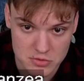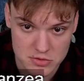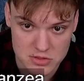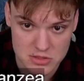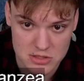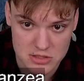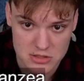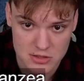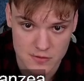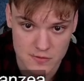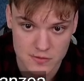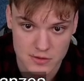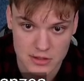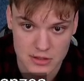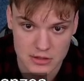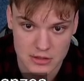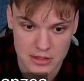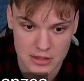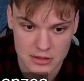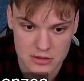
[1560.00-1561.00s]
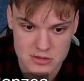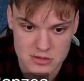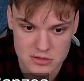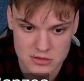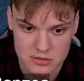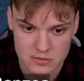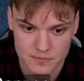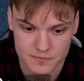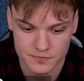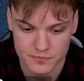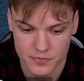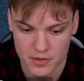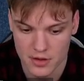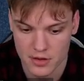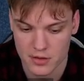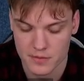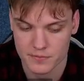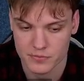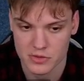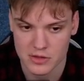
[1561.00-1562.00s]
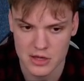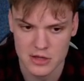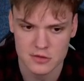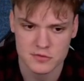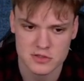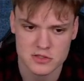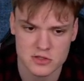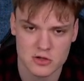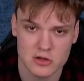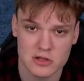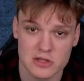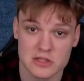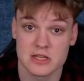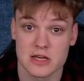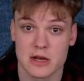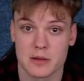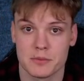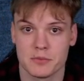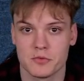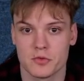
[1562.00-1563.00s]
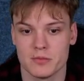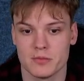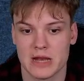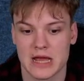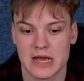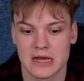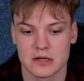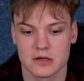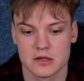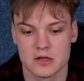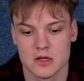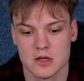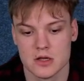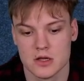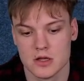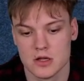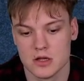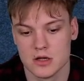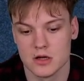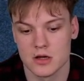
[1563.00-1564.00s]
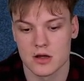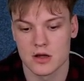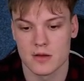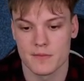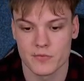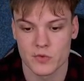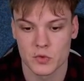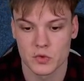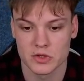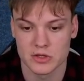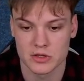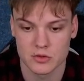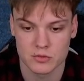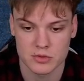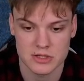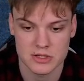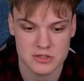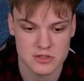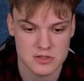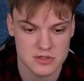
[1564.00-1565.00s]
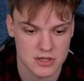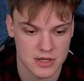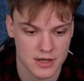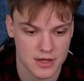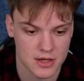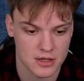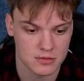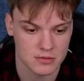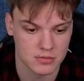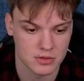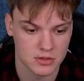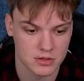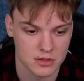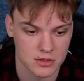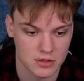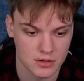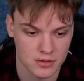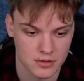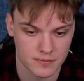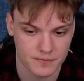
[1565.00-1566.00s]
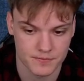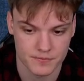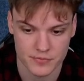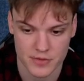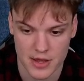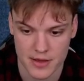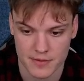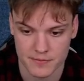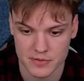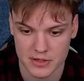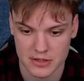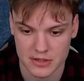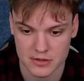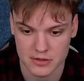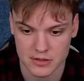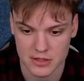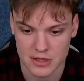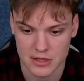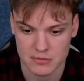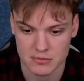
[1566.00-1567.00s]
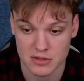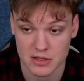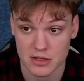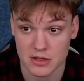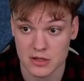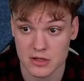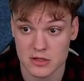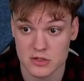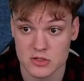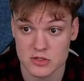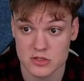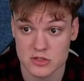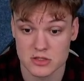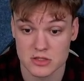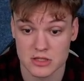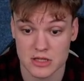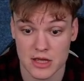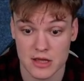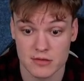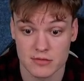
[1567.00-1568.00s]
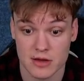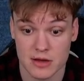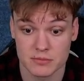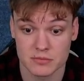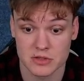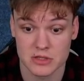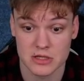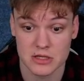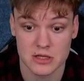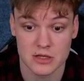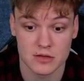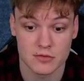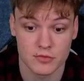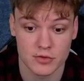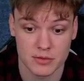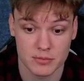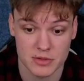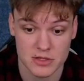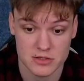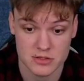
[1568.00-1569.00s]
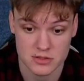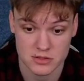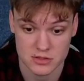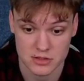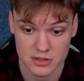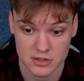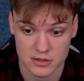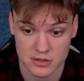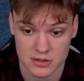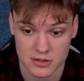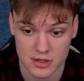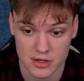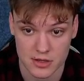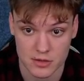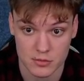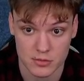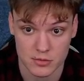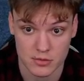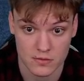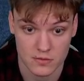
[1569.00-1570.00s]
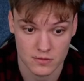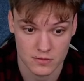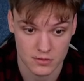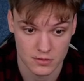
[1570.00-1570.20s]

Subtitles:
to c7, and that is kind of a solid setup for black on the queen side, but yeah, in the game he just gave up the free piece, and I was